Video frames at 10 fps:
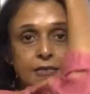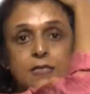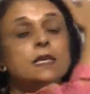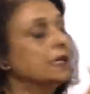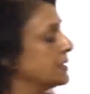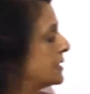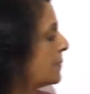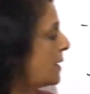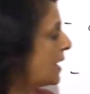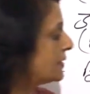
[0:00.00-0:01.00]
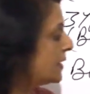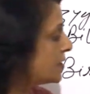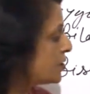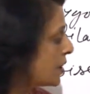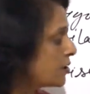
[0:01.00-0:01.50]
is some other
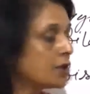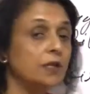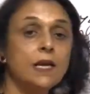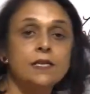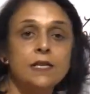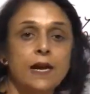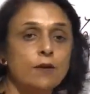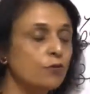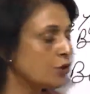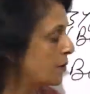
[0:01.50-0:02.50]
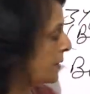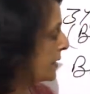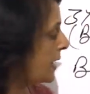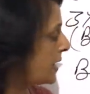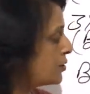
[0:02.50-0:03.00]
structure, that is androecium
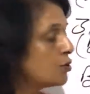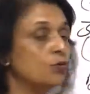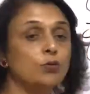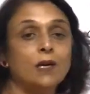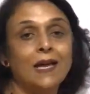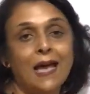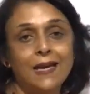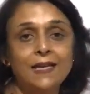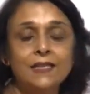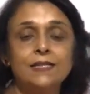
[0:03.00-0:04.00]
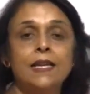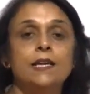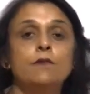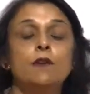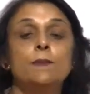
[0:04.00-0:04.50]
attached to the calyx, then
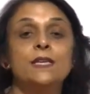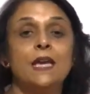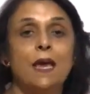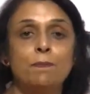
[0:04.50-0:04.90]
it will be